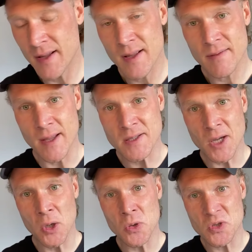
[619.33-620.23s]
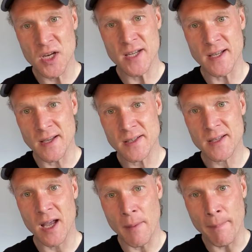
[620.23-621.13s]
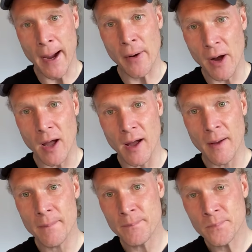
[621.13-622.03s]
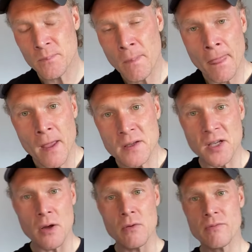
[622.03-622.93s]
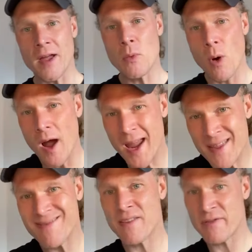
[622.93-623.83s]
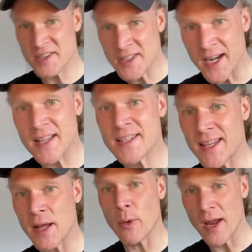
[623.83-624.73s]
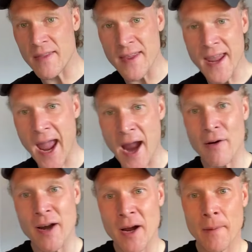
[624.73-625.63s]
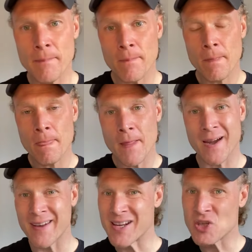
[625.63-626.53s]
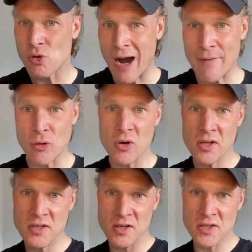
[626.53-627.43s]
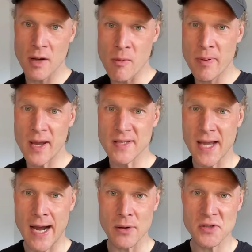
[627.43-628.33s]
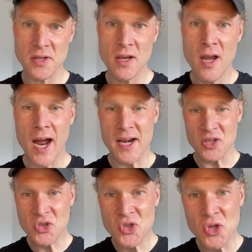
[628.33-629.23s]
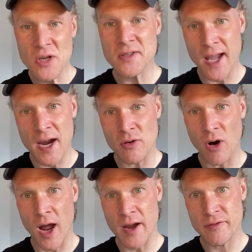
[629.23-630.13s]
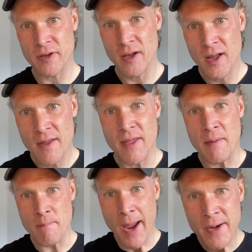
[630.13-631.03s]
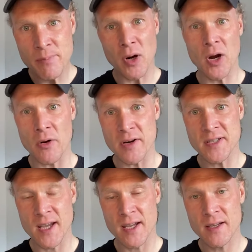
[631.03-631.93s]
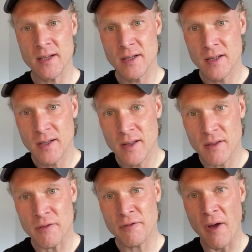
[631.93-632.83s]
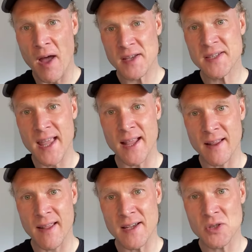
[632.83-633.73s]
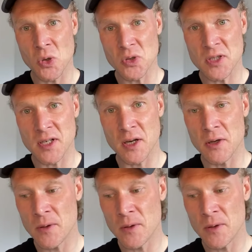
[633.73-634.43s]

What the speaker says: they told Jesus about her." So they were in the vicinity, they were in the area, and they traveled to Simon Peter's house. And as soon as they arrived, their main priority, the first thing that they sought to do,